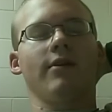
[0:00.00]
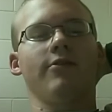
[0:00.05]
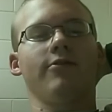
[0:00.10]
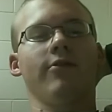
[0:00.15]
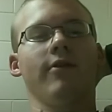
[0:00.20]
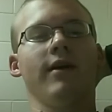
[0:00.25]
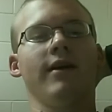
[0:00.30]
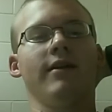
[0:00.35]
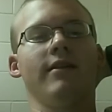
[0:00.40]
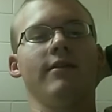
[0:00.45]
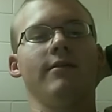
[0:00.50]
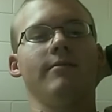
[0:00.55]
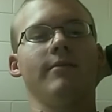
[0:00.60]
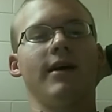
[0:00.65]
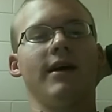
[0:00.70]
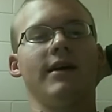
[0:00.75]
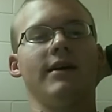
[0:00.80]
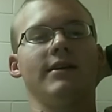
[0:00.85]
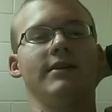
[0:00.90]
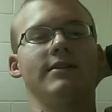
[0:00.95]
trained them
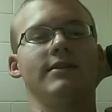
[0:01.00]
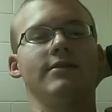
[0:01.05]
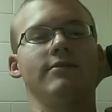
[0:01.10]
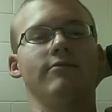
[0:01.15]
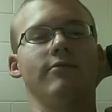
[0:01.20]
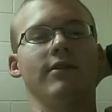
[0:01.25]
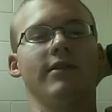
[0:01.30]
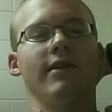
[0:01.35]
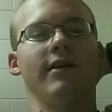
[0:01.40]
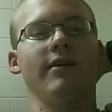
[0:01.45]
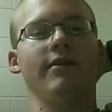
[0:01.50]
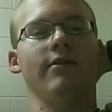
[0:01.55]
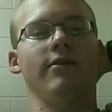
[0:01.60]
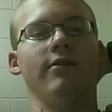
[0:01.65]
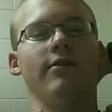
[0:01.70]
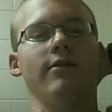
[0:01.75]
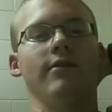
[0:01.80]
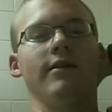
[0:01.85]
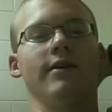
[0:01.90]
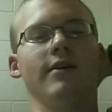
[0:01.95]
as what they
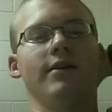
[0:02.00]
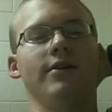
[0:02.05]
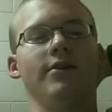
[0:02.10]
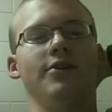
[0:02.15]
called